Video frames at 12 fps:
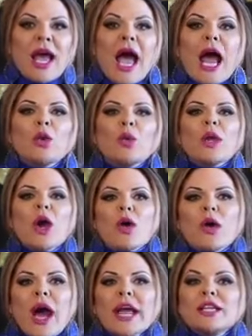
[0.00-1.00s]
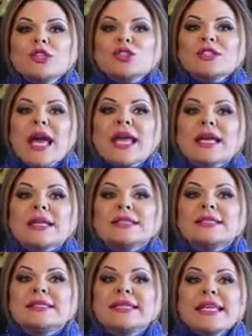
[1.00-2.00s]
And we are going to take a
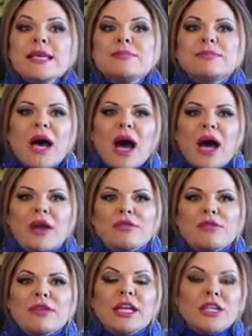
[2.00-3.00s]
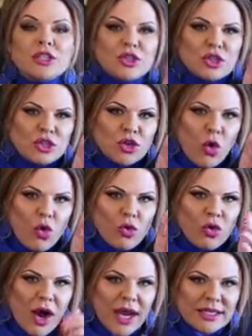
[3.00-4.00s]
deep dive into
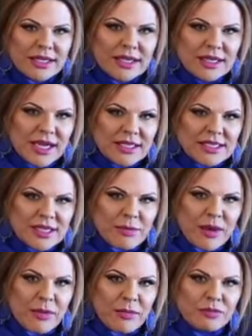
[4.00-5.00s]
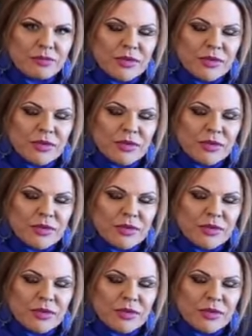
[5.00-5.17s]
your ideal customer.